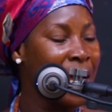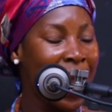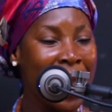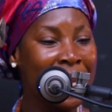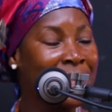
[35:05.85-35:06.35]

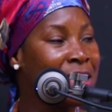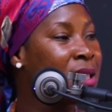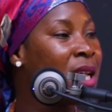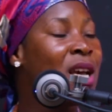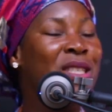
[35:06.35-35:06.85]
The
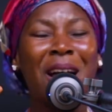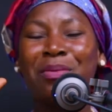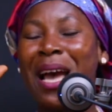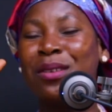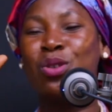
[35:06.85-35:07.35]
energies,
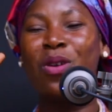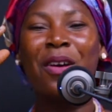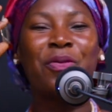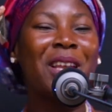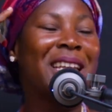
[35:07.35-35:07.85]
sometimes you
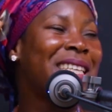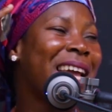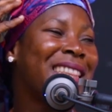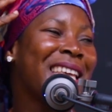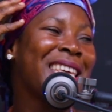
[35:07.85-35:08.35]
are feeling
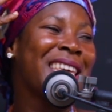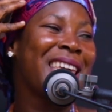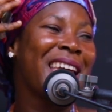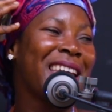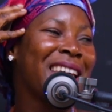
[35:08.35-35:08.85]
the thing
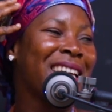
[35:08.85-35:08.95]
here.